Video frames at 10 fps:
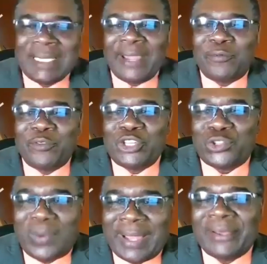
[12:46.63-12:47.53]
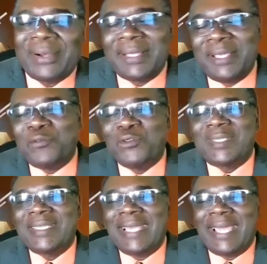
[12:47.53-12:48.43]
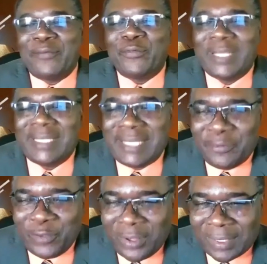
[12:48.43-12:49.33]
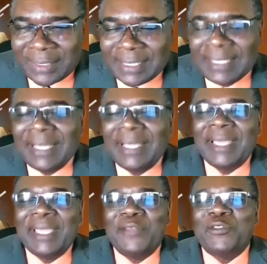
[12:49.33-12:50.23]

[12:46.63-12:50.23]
see every trial, if you see every difficulty,